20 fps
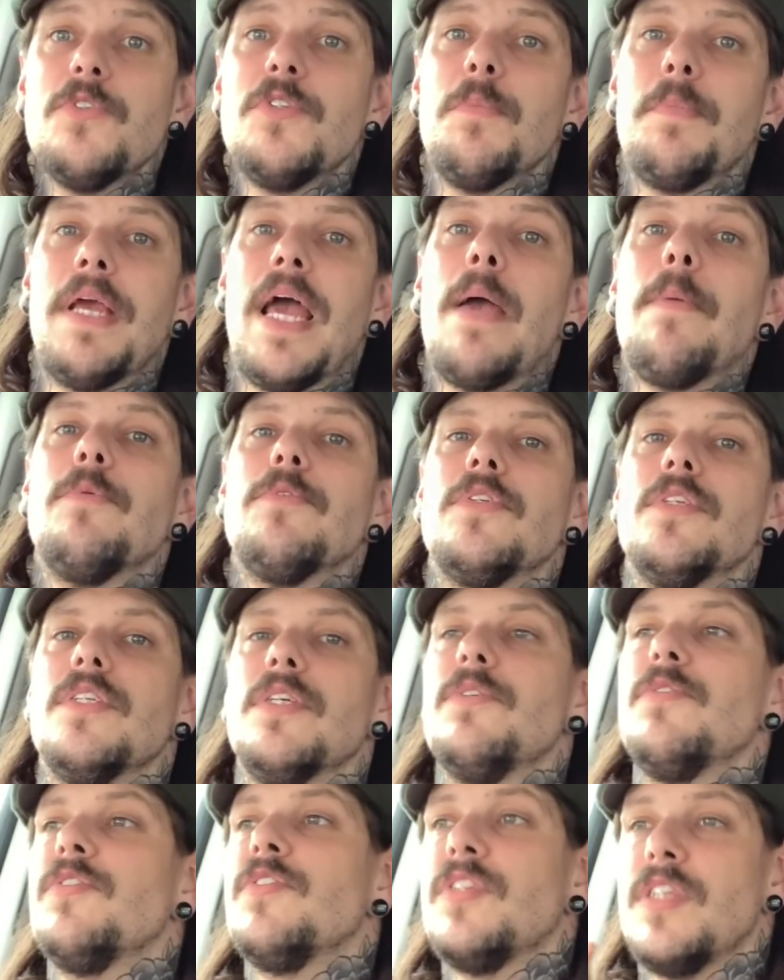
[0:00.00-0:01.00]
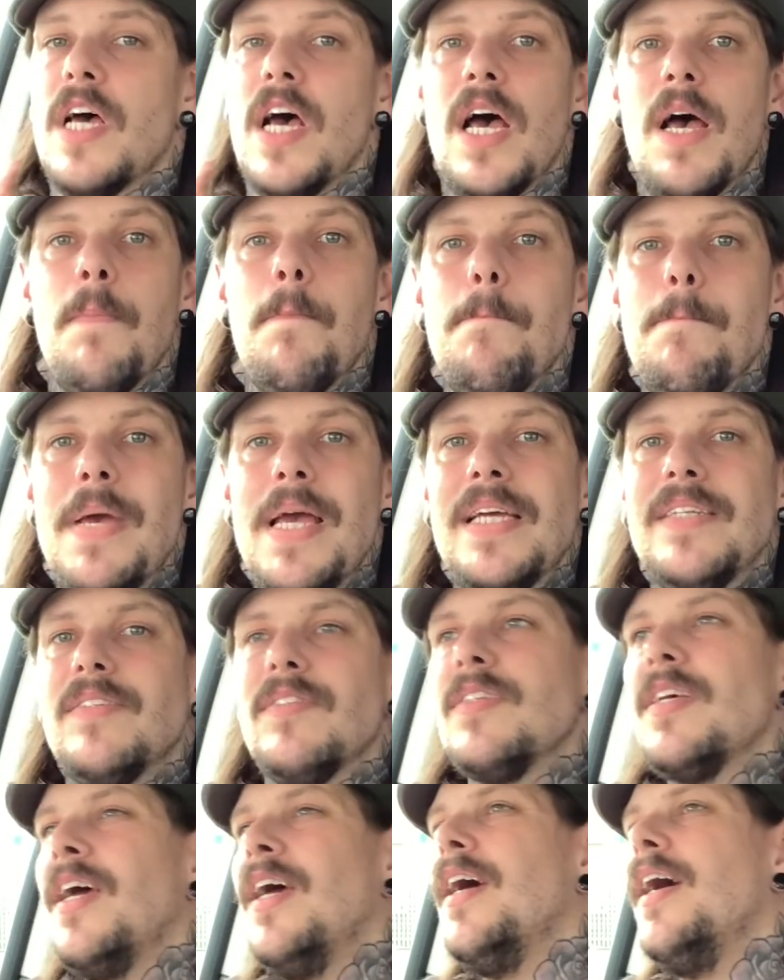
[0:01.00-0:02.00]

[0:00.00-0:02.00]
to be able to do certain bits.